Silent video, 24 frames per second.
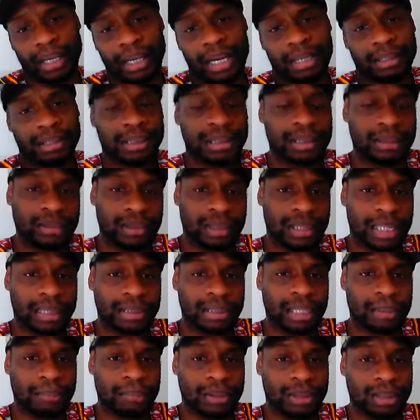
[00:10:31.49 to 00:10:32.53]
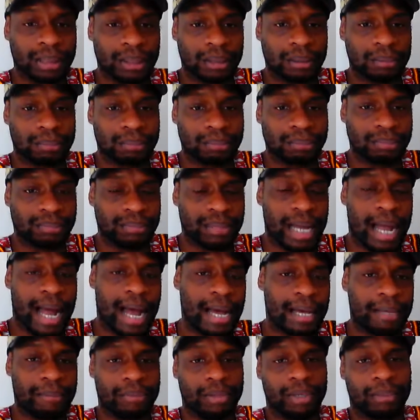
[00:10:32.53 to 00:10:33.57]
and I'll see you in the next episode.
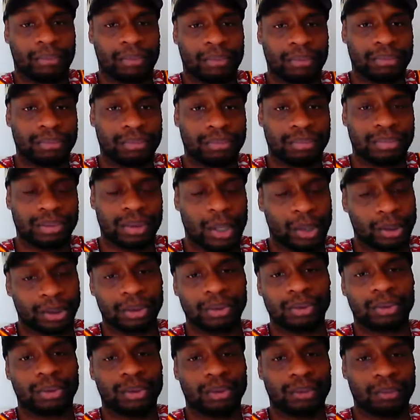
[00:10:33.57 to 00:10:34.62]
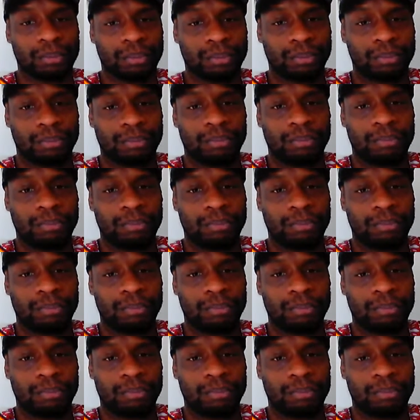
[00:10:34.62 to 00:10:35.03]
All right, people, talk to you soon.